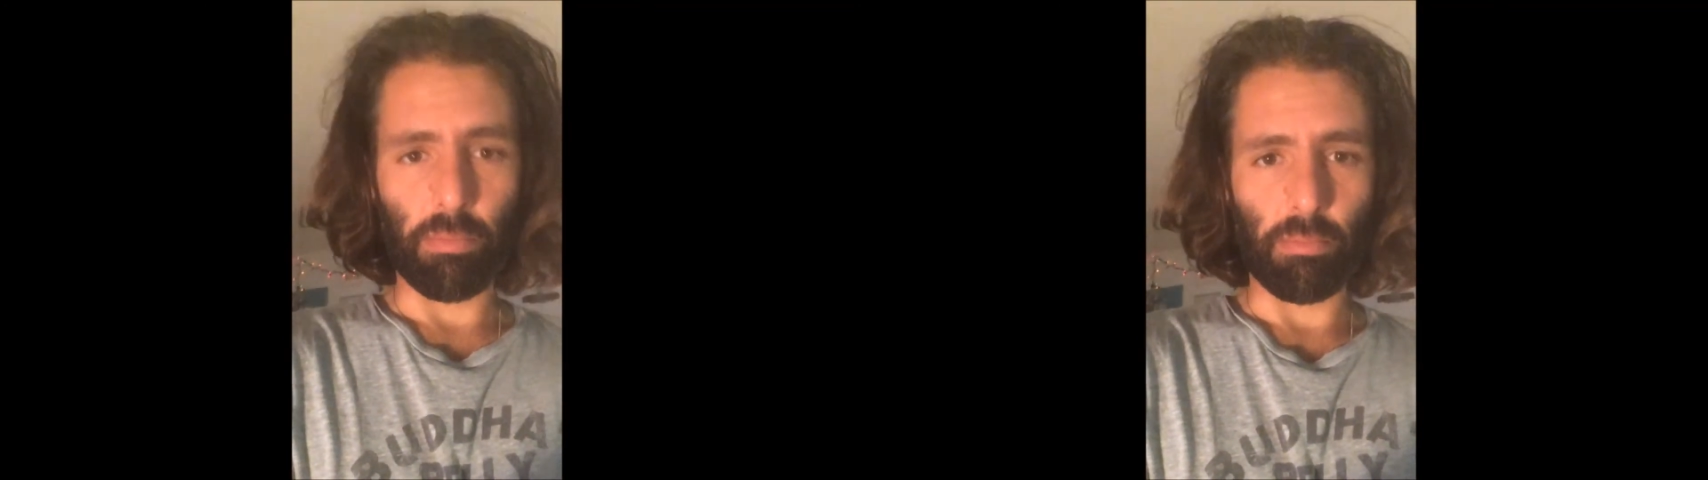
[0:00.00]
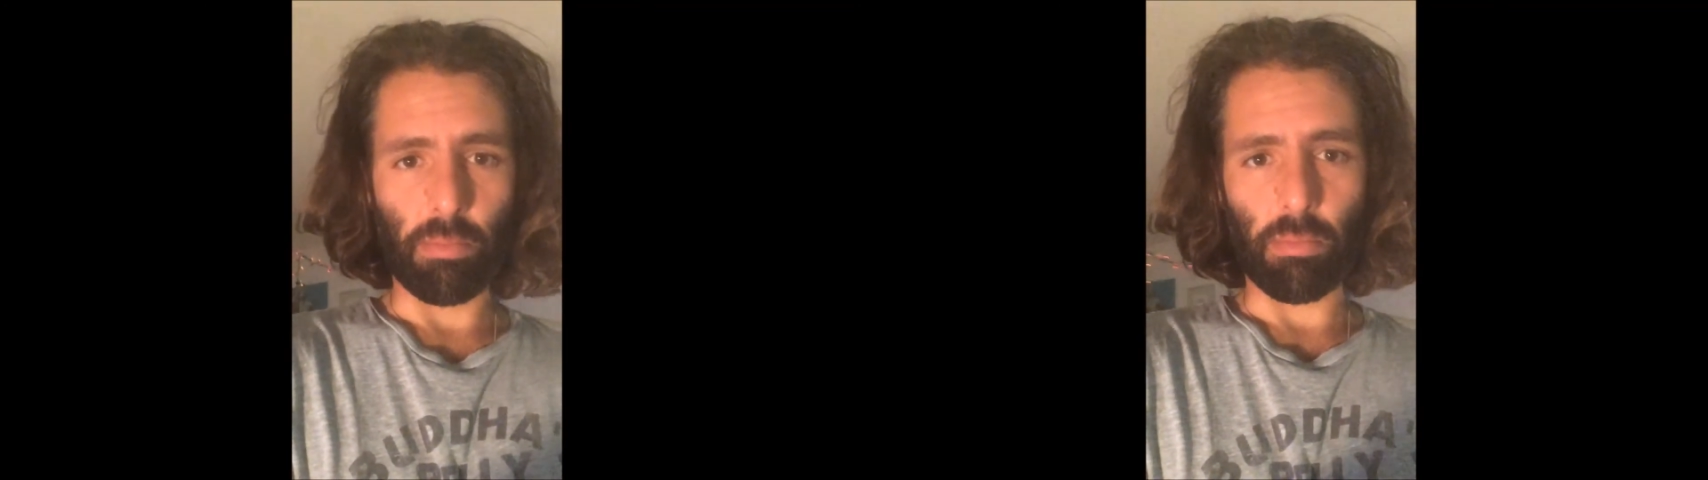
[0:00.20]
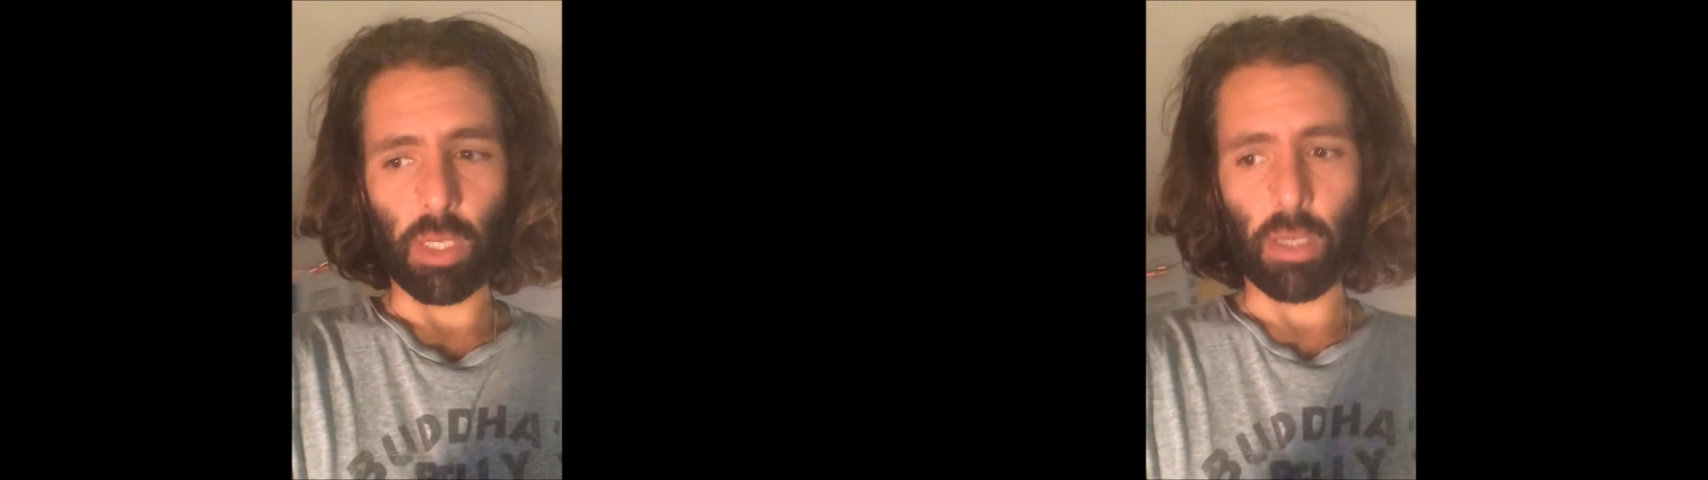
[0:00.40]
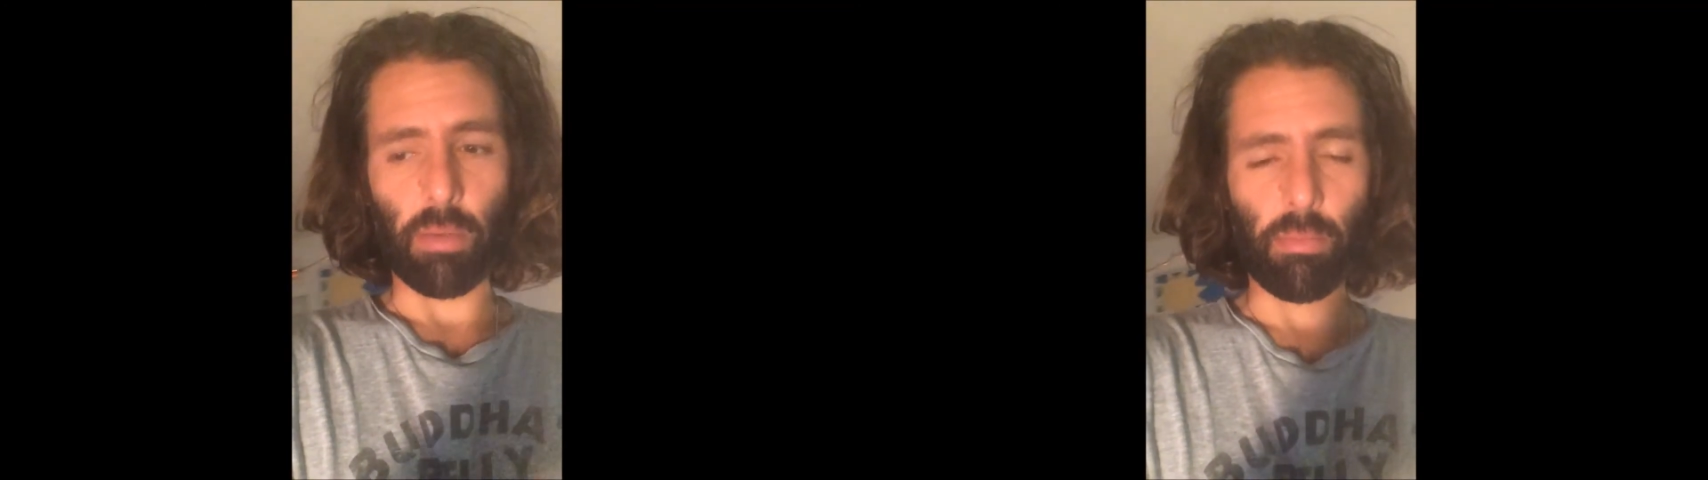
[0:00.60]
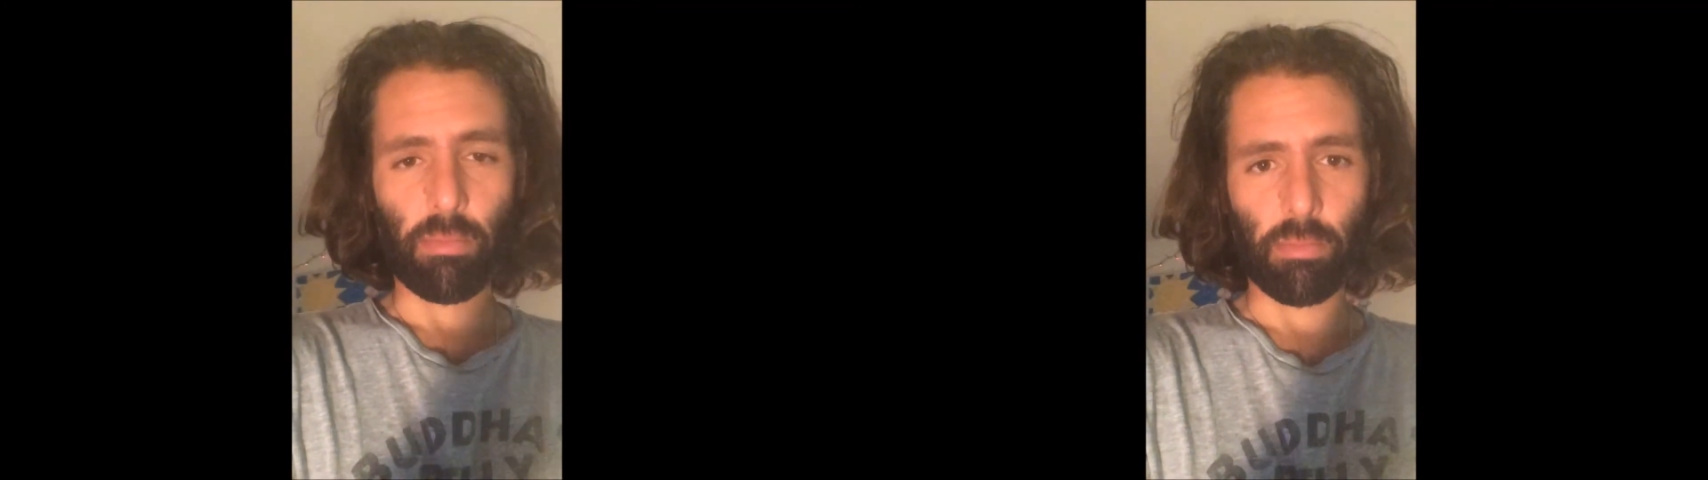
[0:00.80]

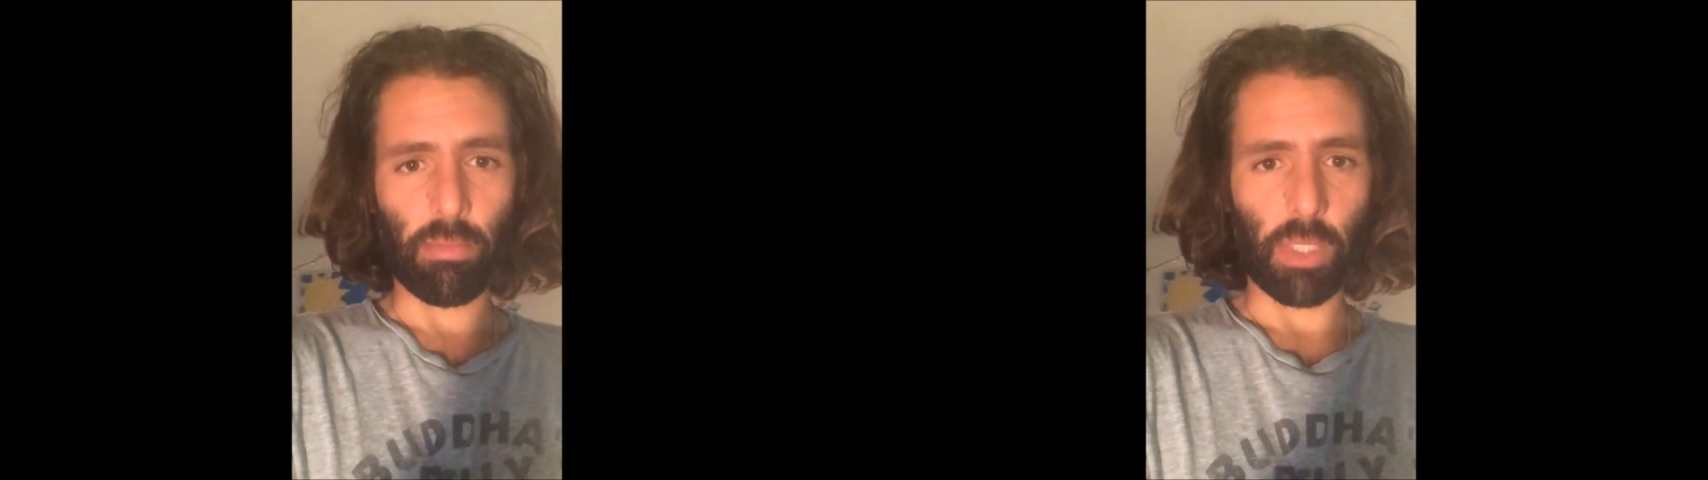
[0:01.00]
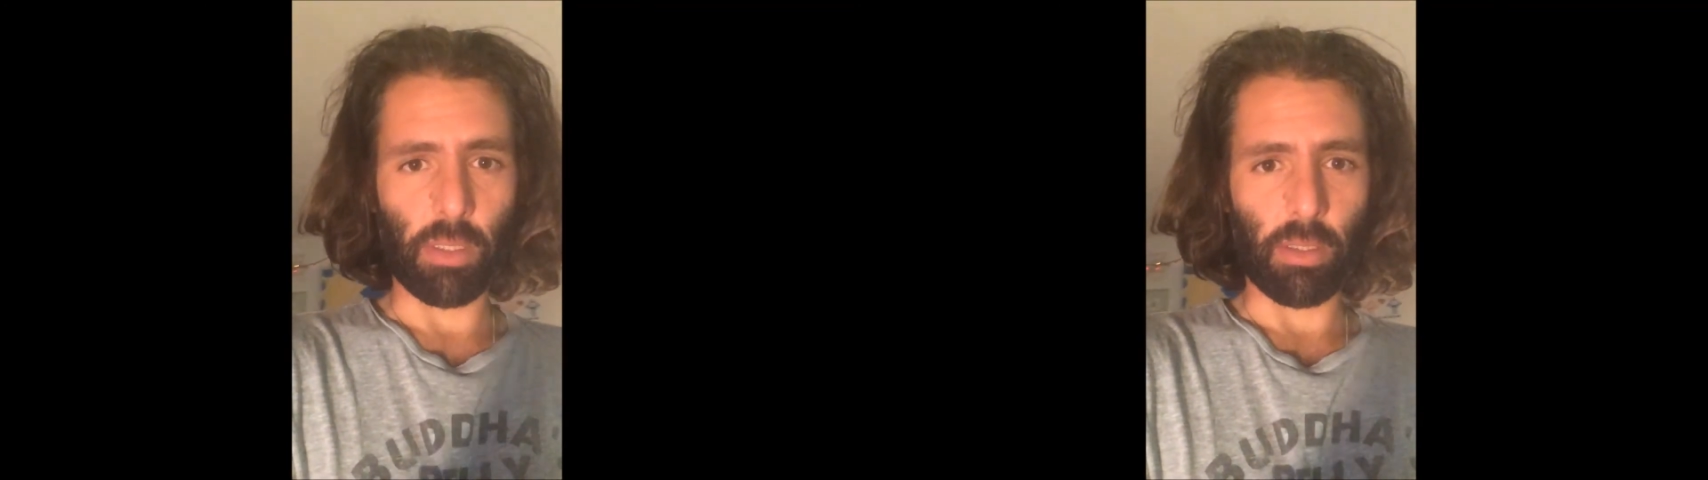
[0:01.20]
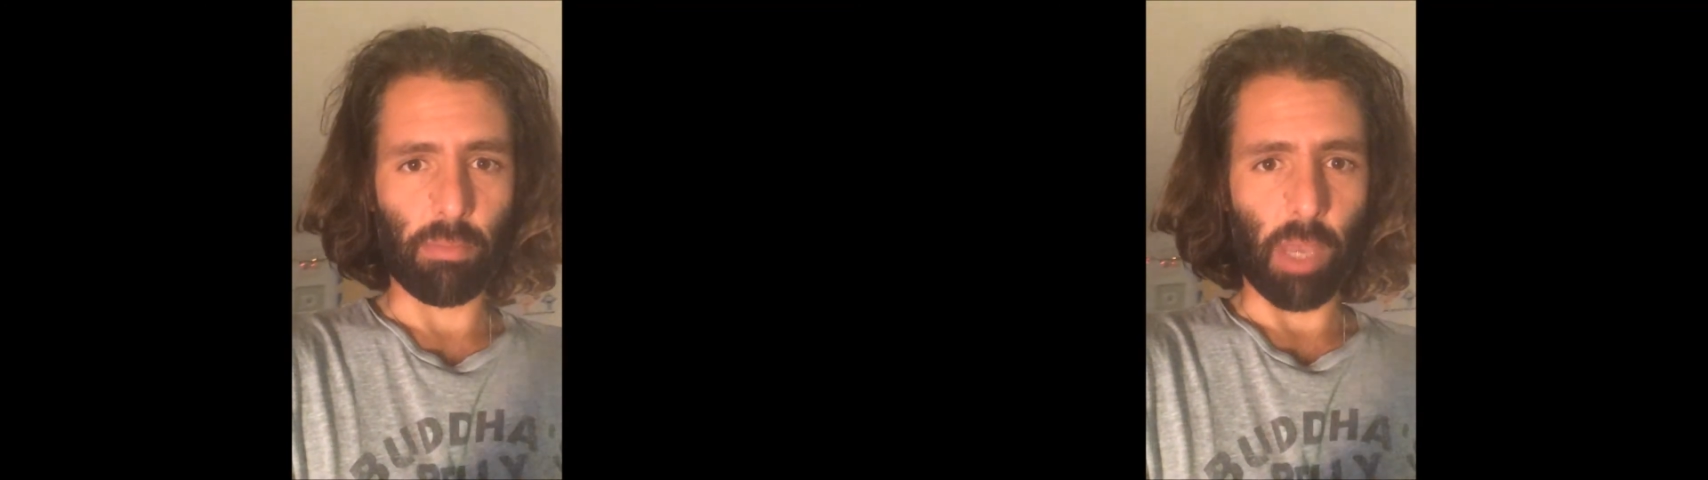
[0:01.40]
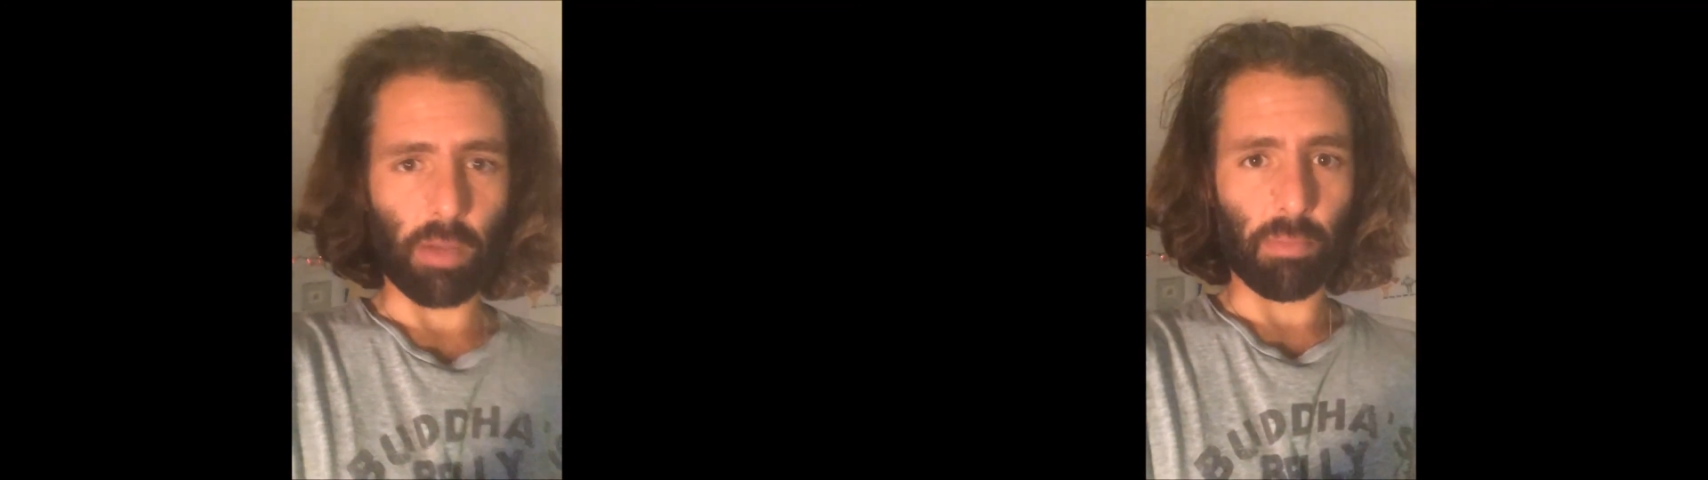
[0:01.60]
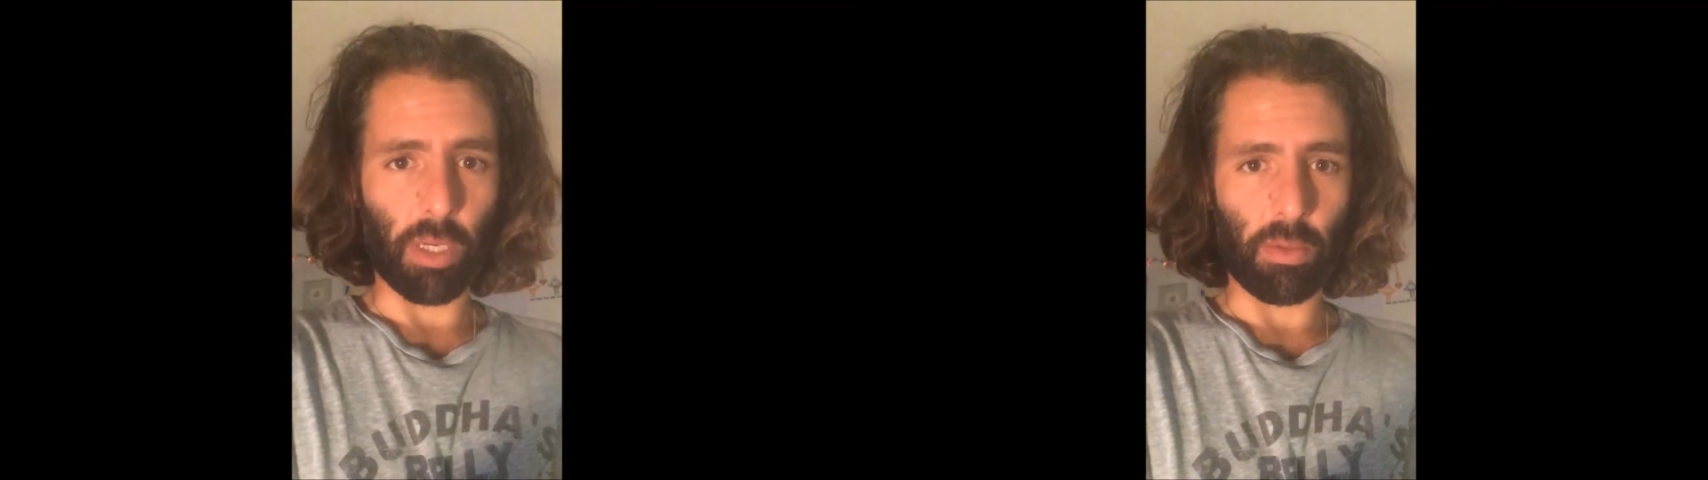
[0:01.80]

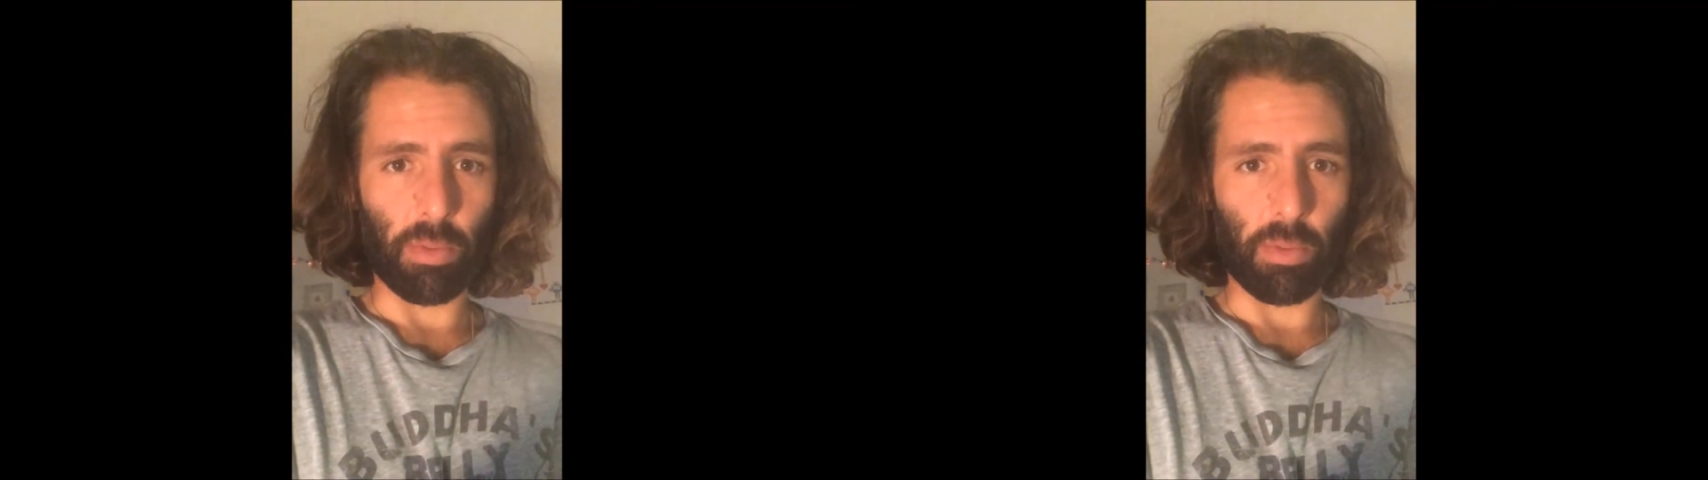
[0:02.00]
mountain bike